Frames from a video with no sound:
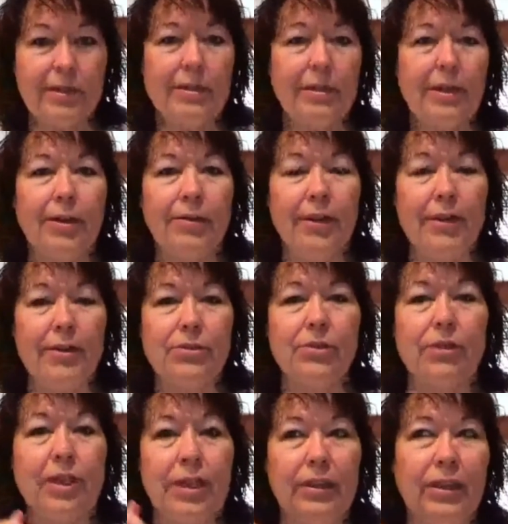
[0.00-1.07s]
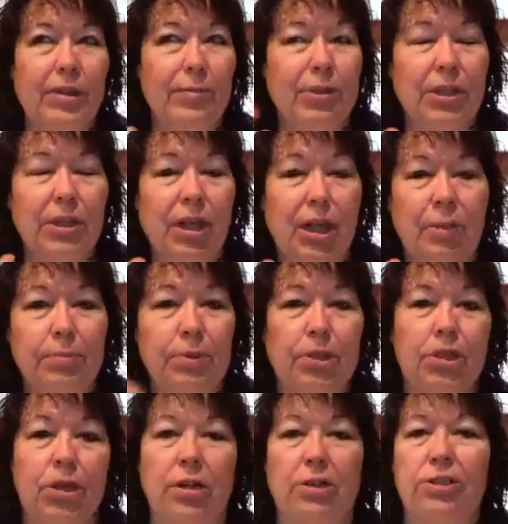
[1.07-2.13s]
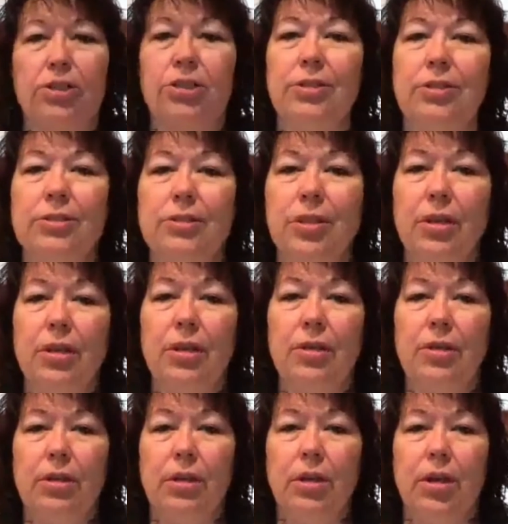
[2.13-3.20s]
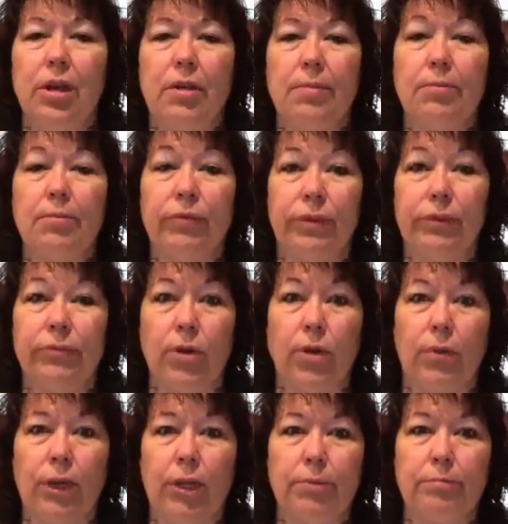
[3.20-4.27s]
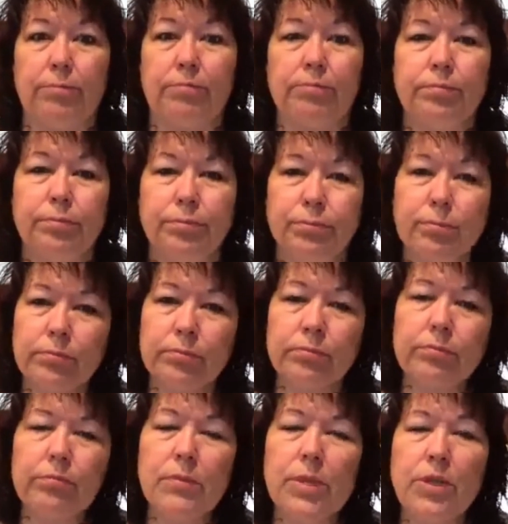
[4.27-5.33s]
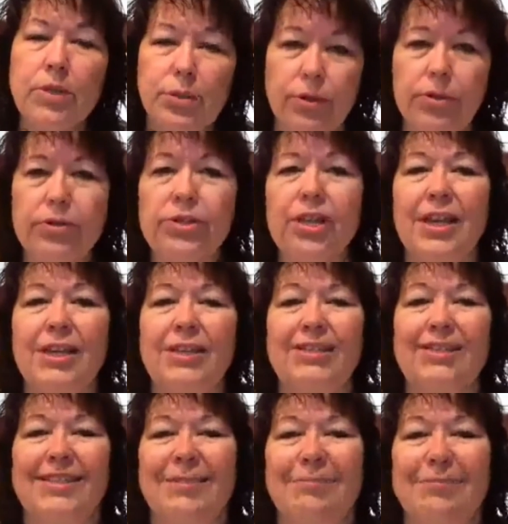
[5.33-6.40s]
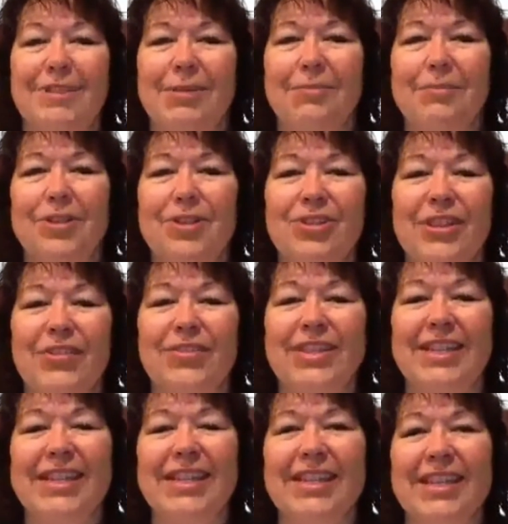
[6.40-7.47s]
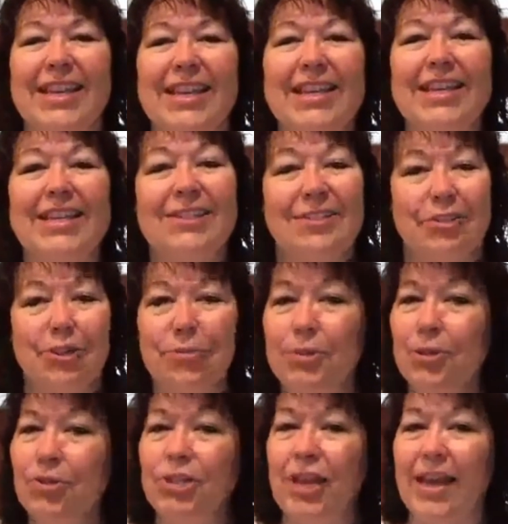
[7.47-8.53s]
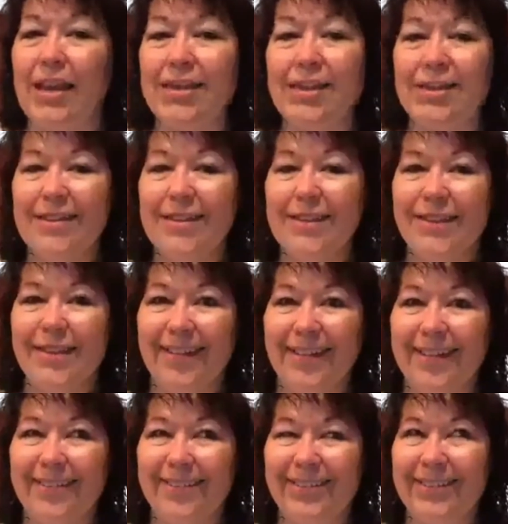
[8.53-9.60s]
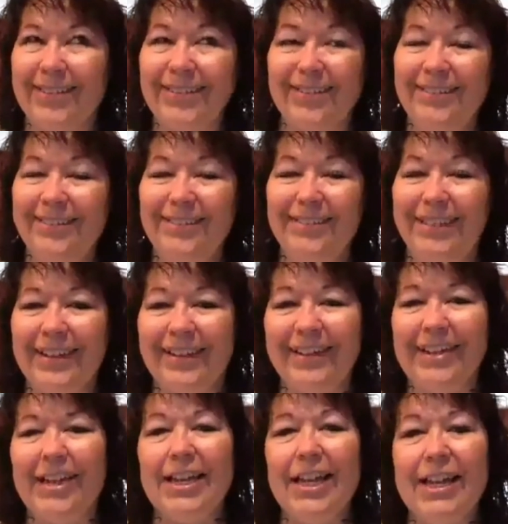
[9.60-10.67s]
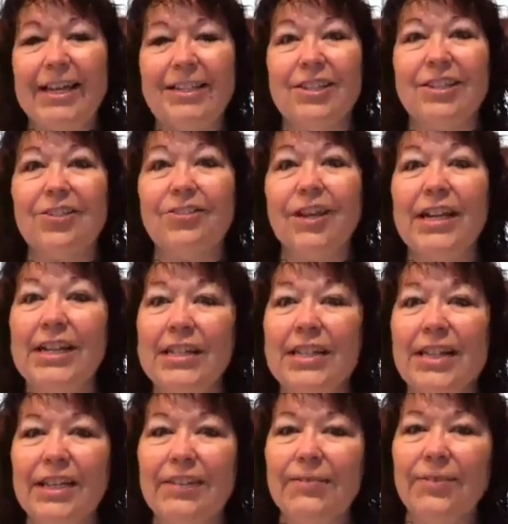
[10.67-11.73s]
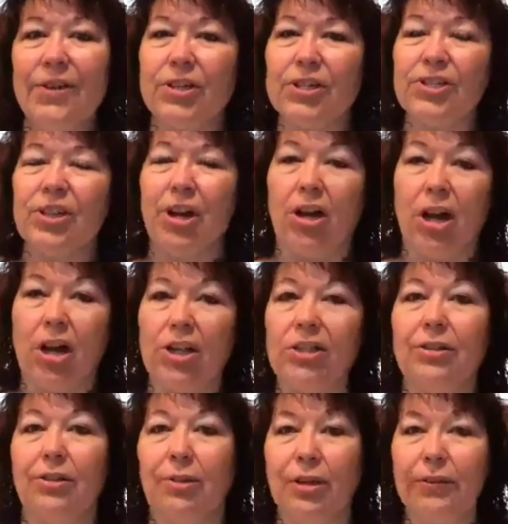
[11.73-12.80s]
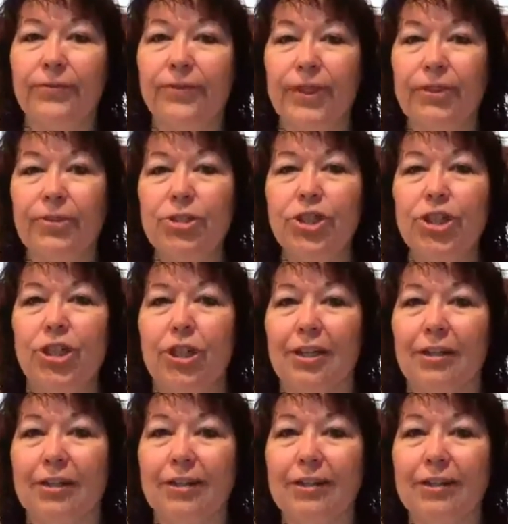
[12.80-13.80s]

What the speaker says: All right, so let that be hyper conscious moving forward. Thursday, September 17th. It's New Moon Day. Woo! And it's a great day to focus on your future.